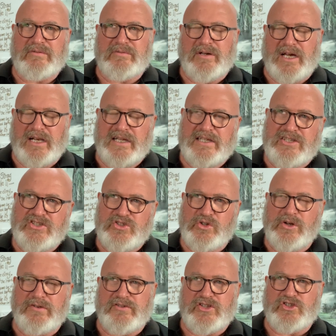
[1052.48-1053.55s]
well, it's
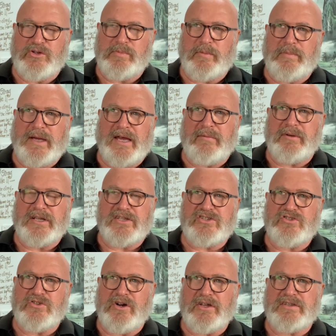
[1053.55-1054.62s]
sort of a superpower, but it's
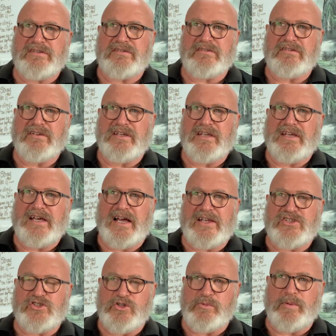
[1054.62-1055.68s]
not a
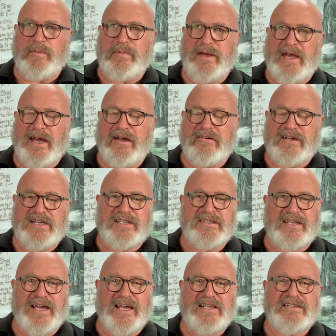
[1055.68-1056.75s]
superpower in
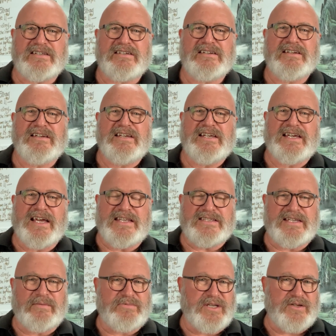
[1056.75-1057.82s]
that it's
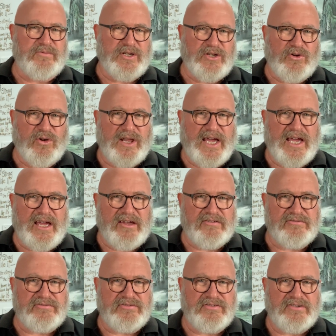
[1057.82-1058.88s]
something we all
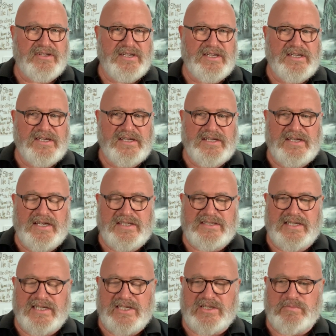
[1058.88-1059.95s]
have.
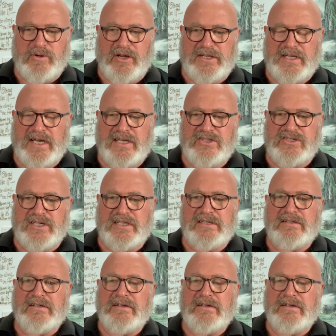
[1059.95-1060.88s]
It's in us by nature.